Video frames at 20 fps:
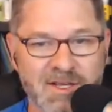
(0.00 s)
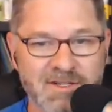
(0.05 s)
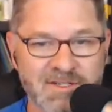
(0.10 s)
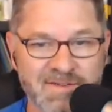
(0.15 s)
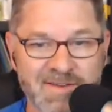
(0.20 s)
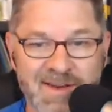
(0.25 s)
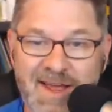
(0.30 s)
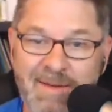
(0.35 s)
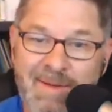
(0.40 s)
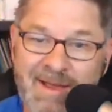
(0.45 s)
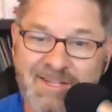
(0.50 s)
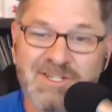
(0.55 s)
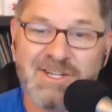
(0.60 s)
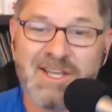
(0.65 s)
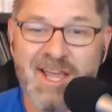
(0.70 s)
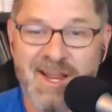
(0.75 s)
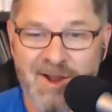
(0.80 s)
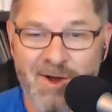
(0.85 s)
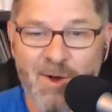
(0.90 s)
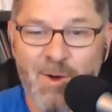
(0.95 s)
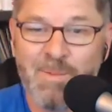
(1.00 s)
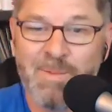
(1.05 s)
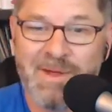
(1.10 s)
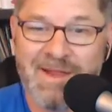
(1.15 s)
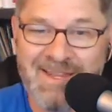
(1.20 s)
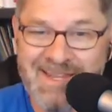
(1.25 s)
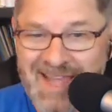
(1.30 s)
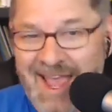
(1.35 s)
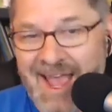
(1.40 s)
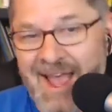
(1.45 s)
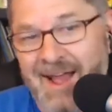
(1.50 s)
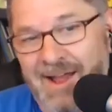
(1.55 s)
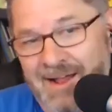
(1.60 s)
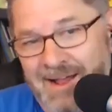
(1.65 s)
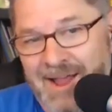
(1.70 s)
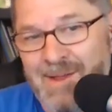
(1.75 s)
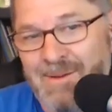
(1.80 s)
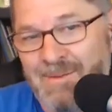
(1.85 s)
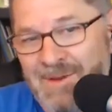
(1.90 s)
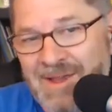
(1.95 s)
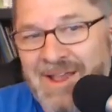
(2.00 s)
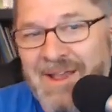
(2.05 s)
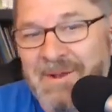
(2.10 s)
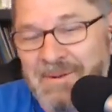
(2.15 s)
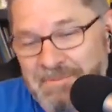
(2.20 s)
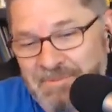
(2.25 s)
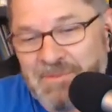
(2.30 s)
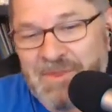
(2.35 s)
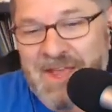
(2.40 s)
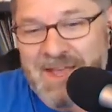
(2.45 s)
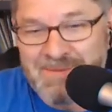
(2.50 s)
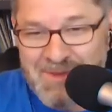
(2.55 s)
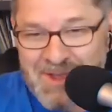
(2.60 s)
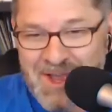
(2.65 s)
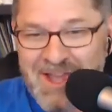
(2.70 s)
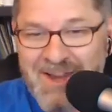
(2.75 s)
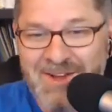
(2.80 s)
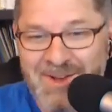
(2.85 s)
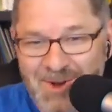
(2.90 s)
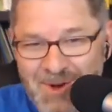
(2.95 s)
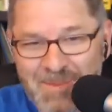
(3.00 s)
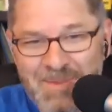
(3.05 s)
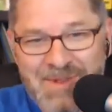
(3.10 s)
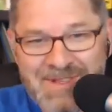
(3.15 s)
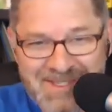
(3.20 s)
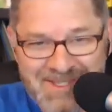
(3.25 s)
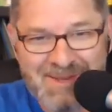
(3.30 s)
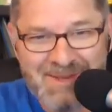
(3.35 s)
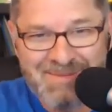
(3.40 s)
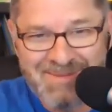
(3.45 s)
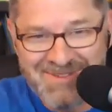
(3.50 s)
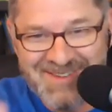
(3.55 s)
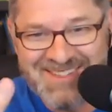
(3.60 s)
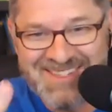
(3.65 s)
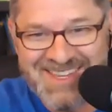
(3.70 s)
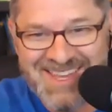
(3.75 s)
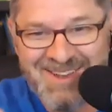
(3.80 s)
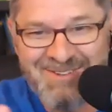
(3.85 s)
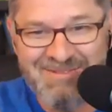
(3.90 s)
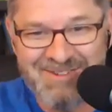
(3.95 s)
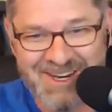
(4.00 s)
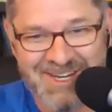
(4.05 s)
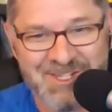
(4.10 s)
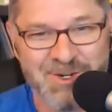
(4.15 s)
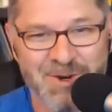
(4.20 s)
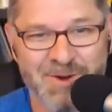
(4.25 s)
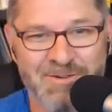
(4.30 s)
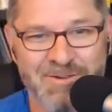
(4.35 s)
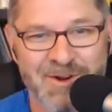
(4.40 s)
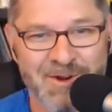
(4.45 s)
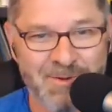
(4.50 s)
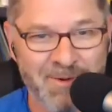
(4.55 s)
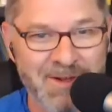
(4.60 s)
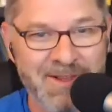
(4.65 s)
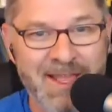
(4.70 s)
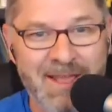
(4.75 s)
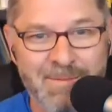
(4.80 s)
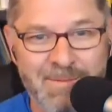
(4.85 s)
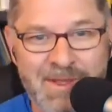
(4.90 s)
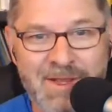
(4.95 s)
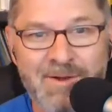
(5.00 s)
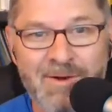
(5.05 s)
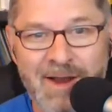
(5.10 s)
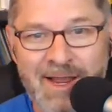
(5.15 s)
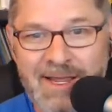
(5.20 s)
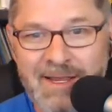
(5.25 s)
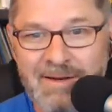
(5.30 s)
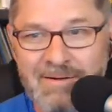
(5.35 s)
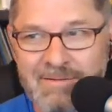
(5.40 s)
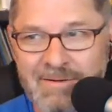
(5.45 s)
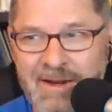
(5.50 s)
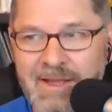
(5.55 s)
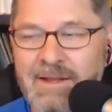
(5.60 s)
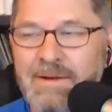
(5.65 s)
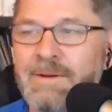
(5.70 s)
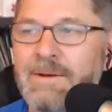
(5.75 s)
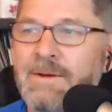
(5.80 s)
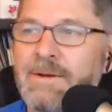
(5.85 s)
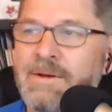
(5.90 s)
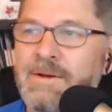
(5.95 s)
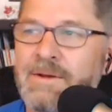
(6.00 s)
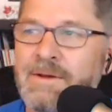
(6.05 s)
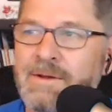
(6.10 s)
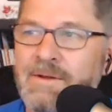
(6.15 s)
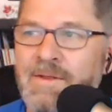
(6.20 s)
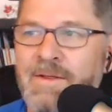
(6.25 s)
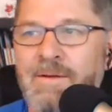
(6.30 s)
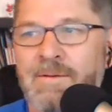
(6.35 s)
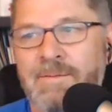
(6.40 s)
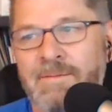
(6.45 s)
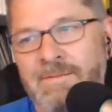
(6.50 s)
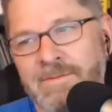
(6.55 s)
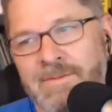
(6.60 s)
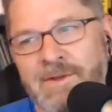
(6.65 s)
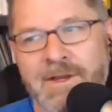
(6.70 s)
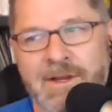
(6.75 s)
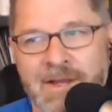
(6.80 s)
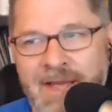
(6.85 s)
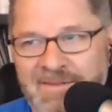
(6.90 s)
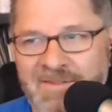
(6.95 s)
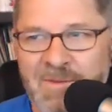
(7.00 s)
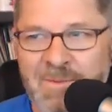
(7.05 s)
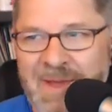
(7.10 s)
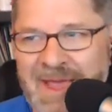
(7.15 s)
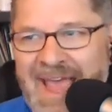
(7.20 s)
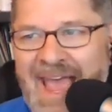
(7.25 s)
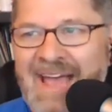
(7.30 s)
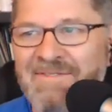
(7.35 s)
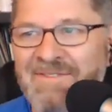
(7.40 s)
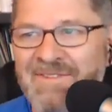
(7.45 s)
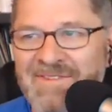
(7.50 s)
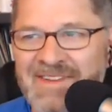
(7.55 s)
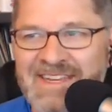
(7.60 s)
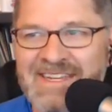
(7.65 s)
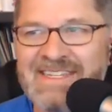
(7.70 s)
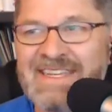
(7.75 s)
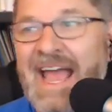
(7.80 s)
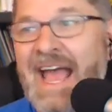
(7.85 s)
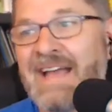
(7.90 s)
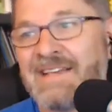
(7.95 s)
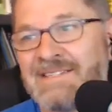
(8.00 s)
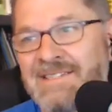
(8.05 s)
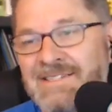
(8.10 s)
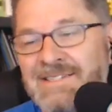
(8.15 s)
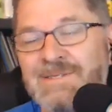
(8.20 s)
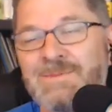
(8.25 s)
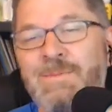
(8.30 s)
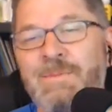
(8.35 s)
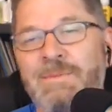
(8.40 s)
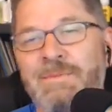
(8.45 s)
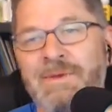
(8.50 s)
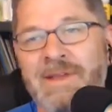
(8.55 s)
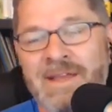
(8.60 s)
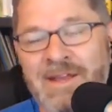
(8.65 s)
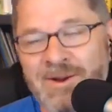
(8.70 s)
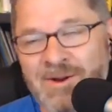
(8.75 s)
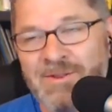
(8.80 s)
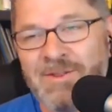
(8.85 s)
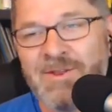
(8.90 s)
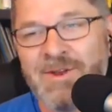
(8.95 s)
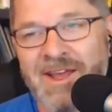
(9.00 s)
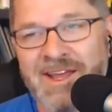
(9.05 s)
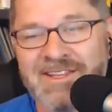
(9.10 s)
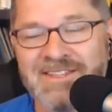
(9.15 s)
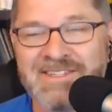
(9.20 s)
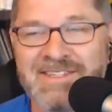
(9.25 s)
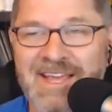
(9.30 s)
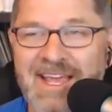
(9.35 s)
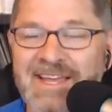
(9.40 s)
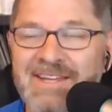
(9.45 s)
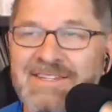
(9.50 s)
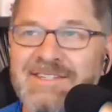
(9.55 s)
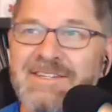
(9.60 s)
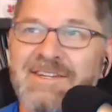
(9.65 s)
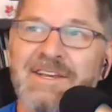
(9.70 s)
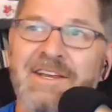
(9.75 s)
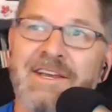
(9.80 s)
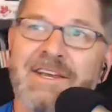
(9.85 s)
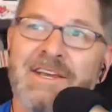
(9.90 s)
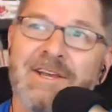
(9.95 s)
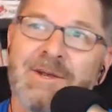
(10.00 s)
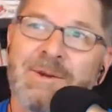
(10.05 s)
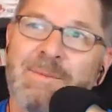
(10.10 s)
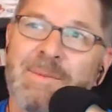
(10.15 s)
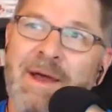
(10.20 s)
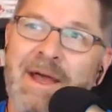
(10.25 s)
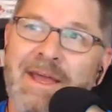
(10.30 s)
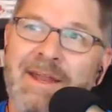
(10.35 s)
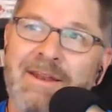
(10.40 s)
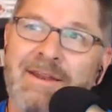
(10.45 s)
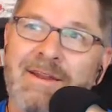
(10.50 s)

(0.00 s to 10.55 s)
of it. I'm actually kind of hoping, I'm kind of hoping some of us get rich over it. Wouldn't that be great? Right. You're going to have to pay half of it in taxes here in the United States. But